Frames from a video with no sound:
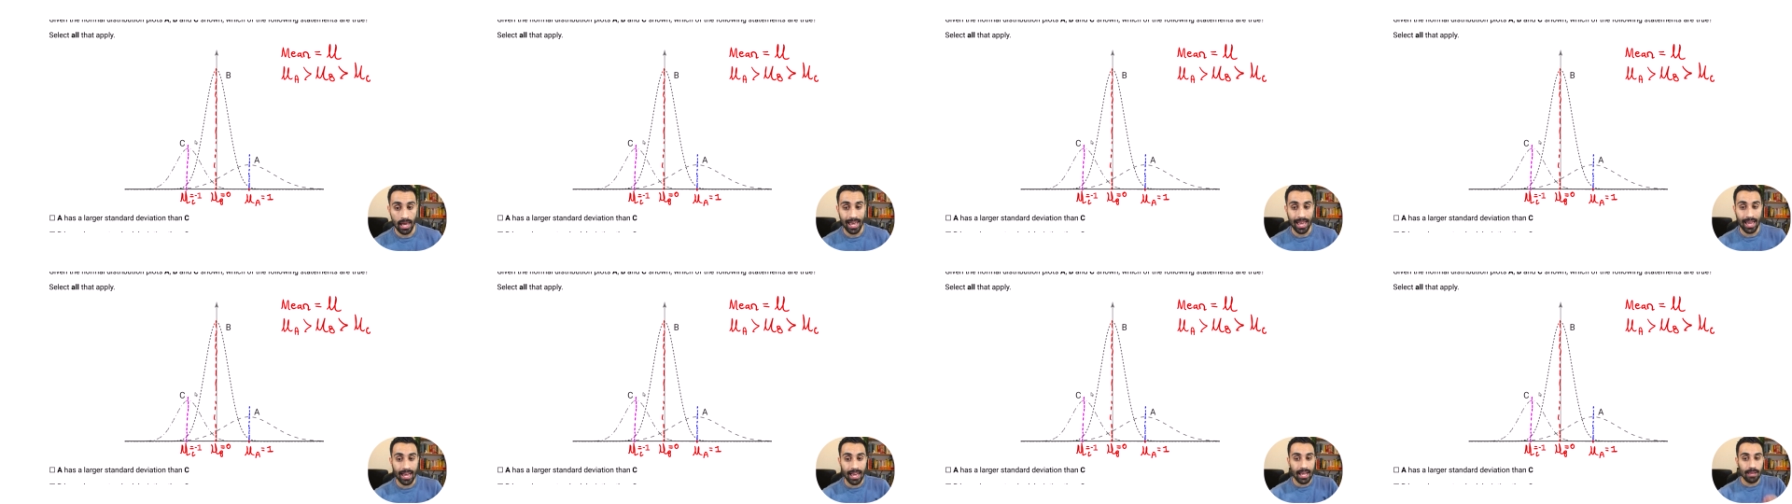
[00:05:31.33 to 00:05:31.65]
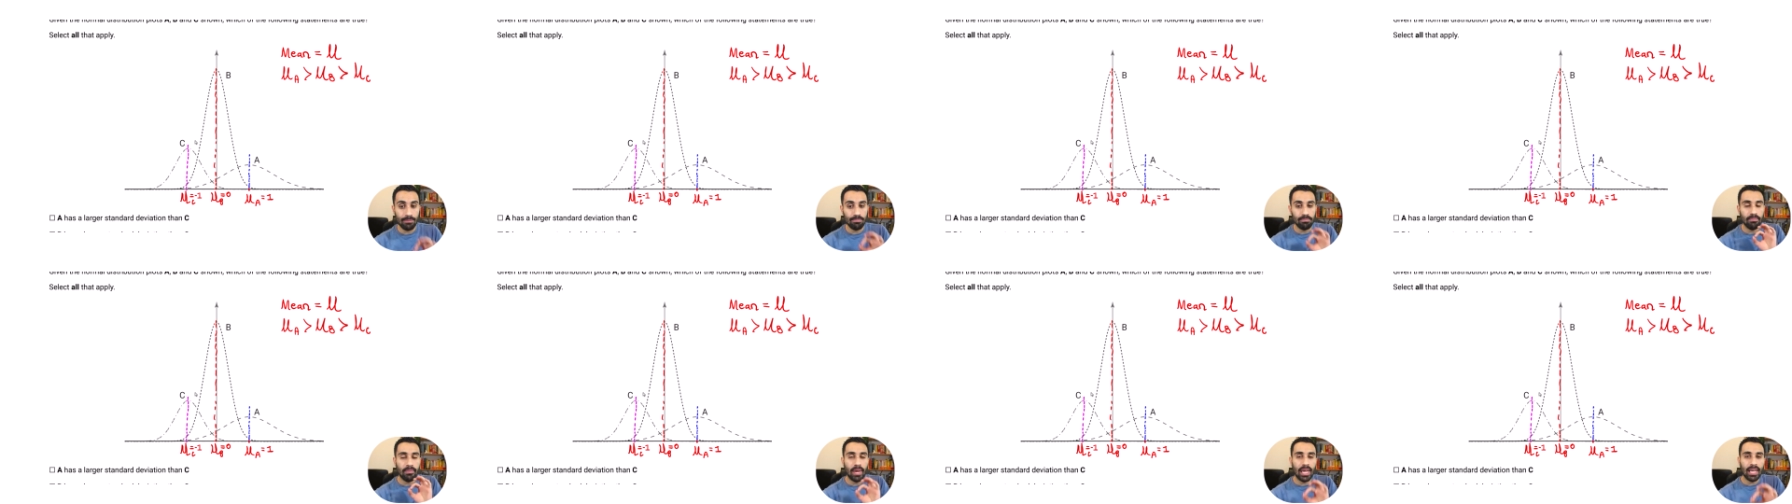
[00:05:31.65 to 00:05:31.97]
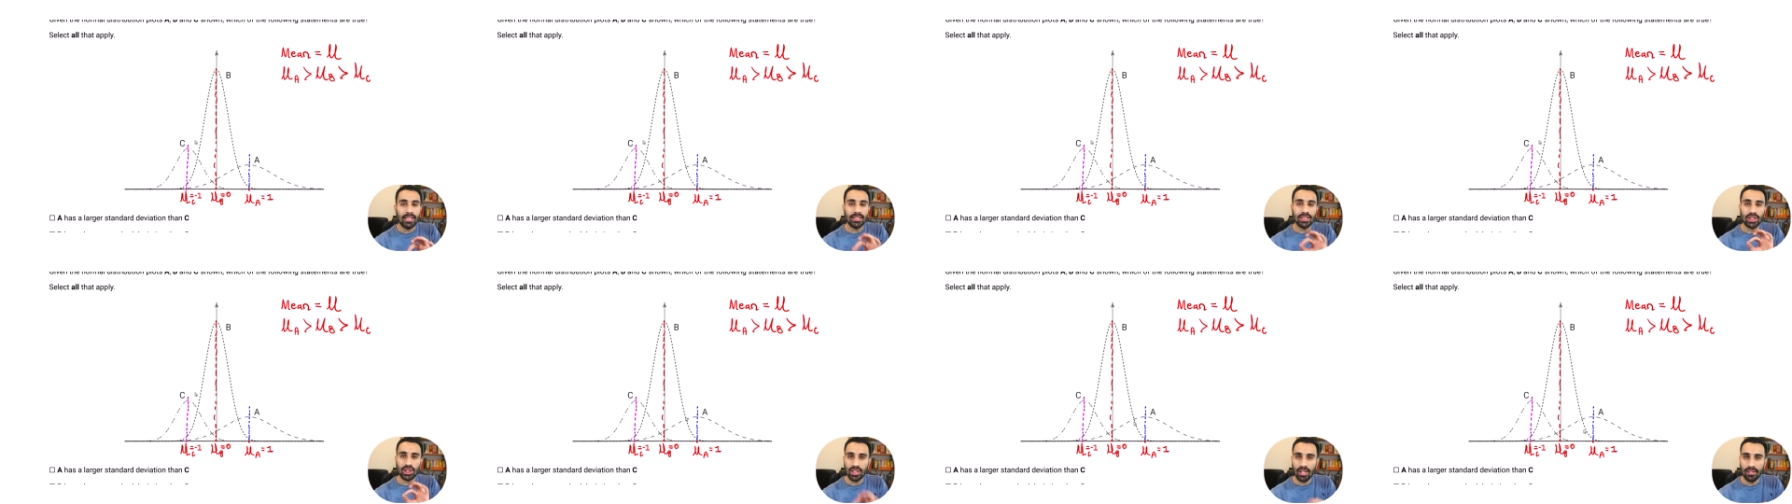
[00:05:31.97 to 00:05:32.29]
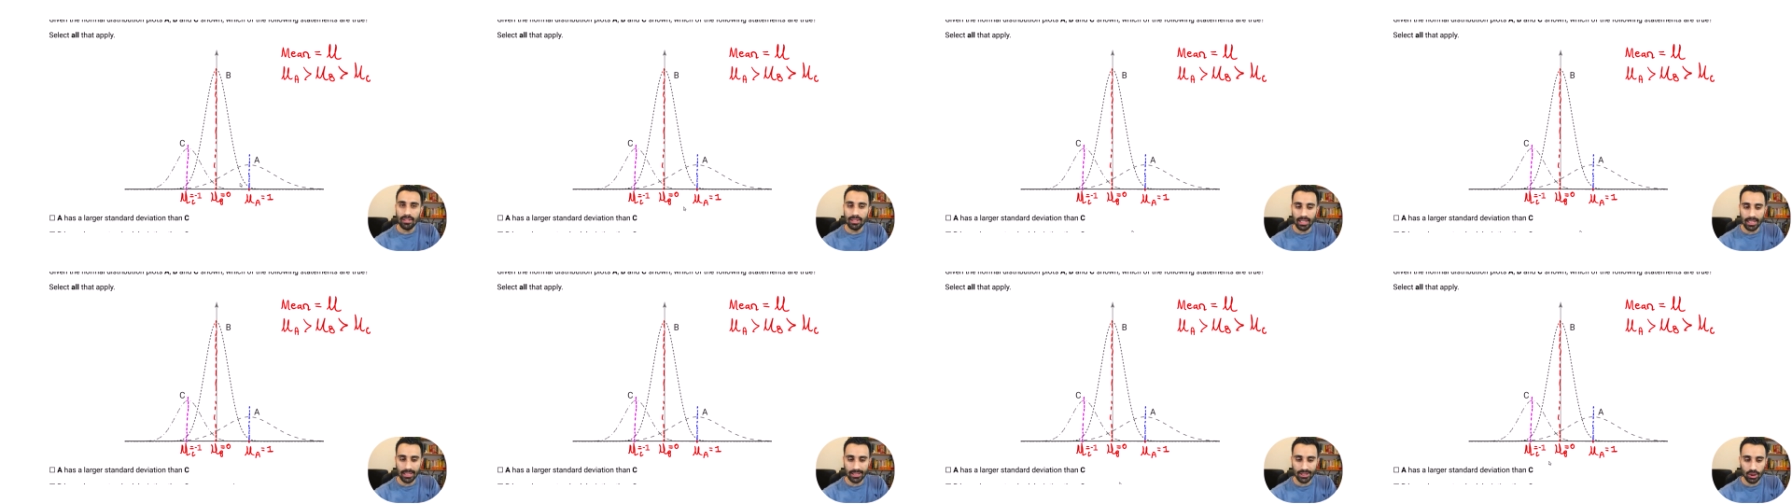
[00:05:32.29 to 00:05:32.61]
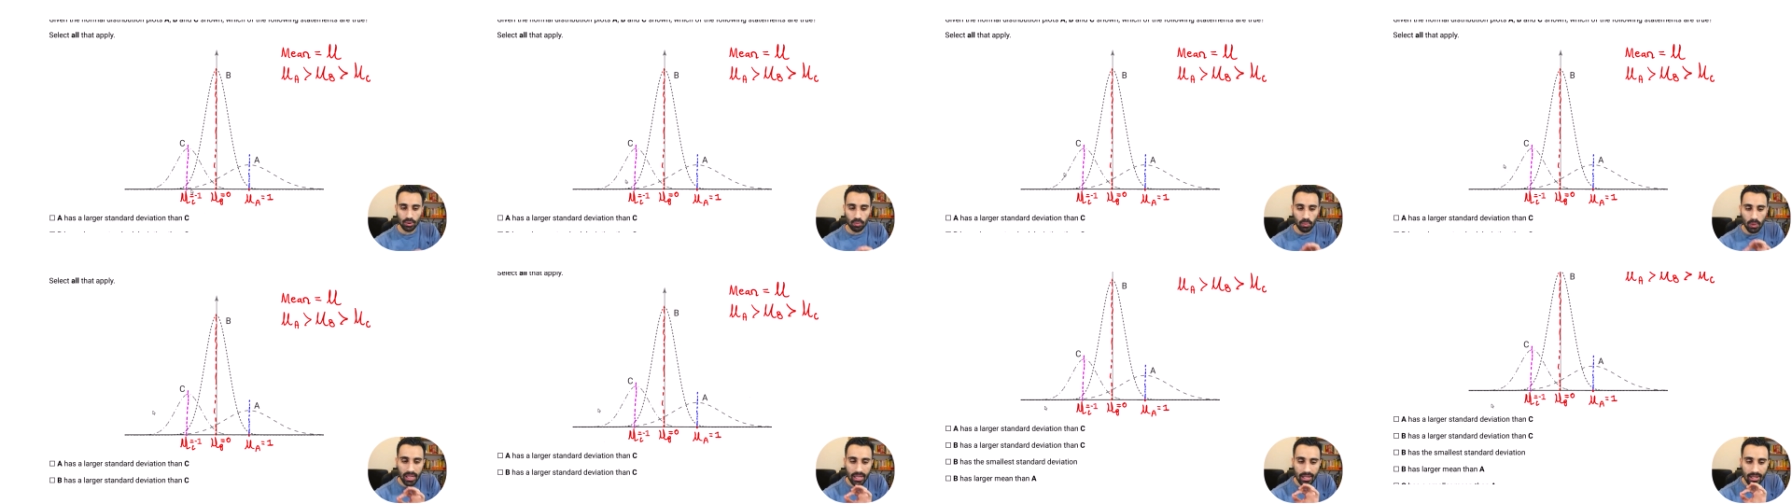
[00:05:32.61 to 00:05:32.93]
And based on this,
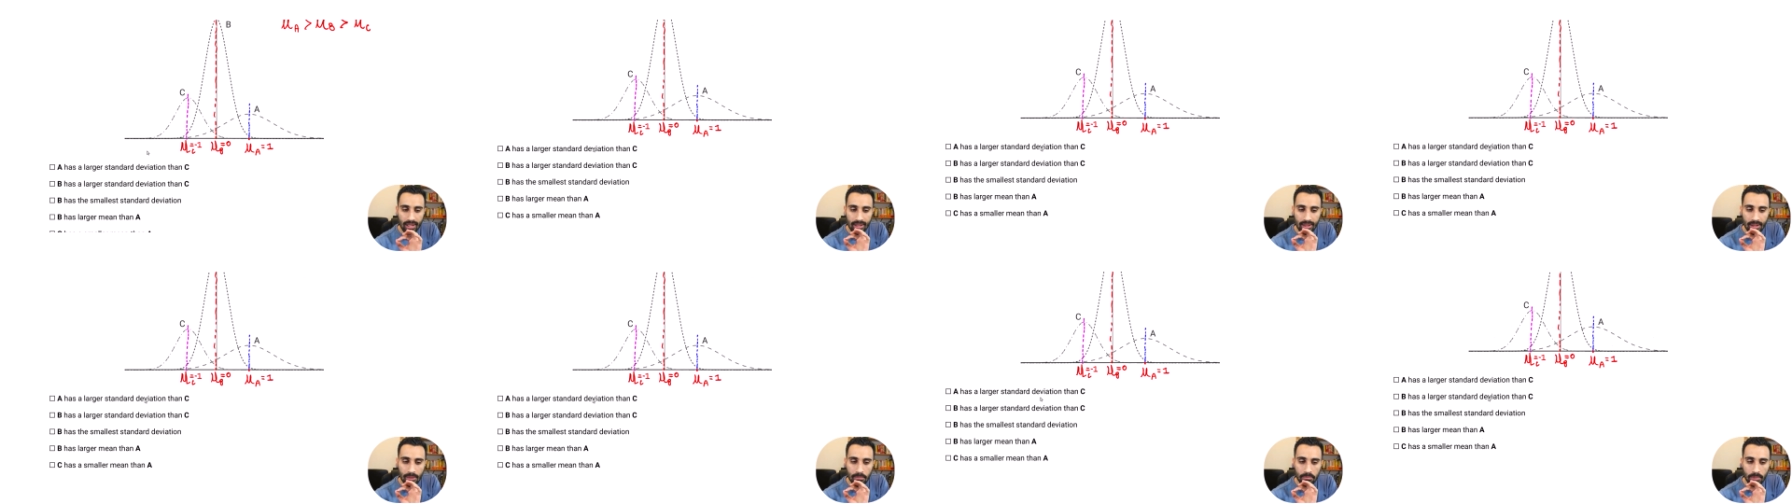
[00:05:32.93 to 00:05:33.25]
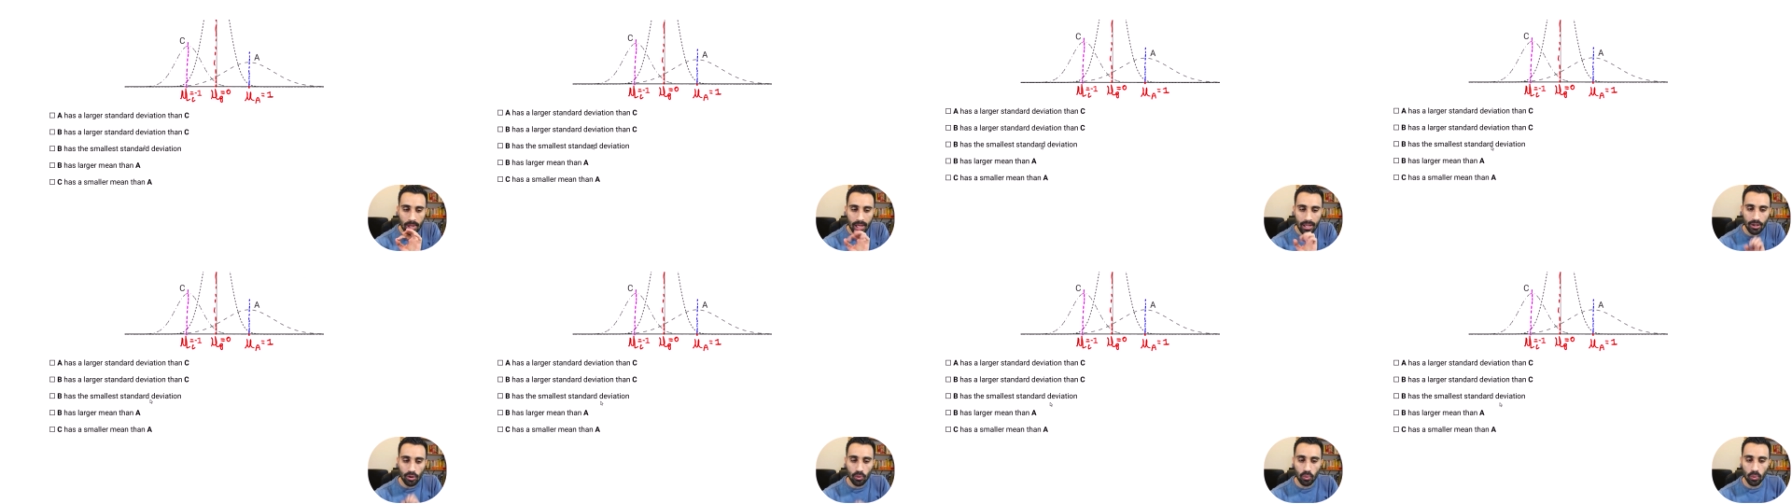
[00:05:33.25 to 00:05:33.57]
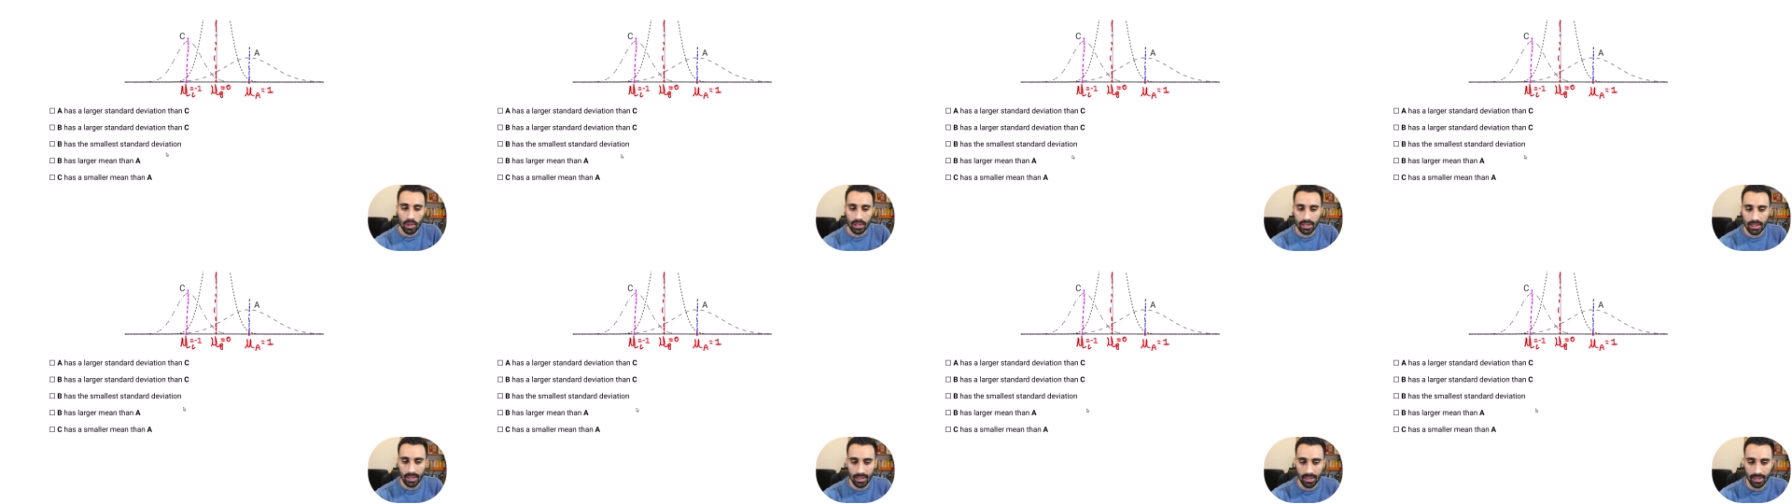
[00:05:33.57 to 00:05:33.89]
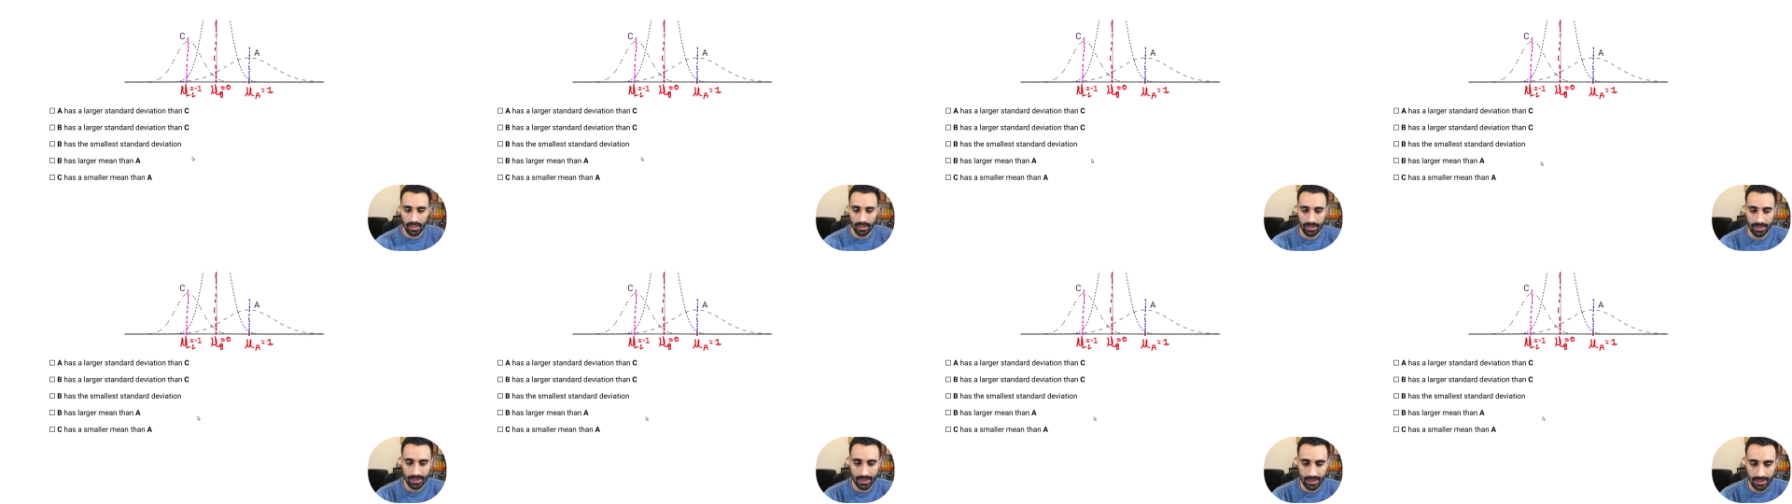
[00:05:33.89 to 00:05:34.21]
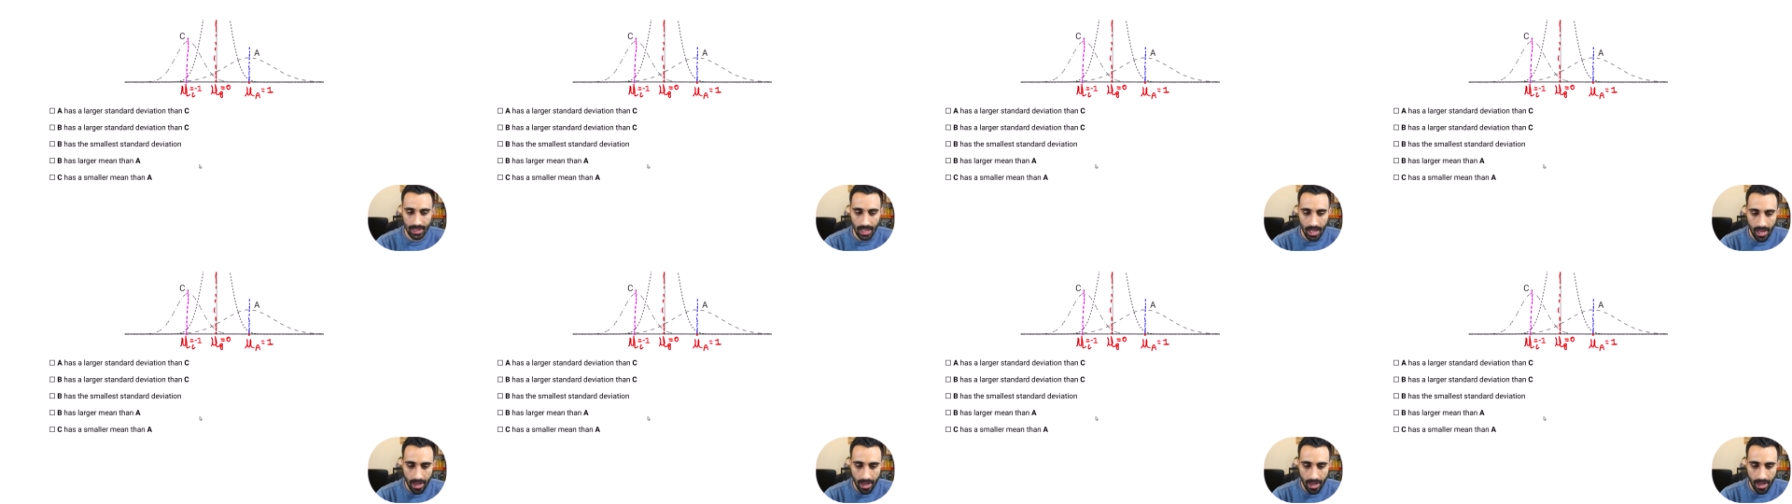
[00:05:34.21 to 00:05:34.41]
we can pick one of these.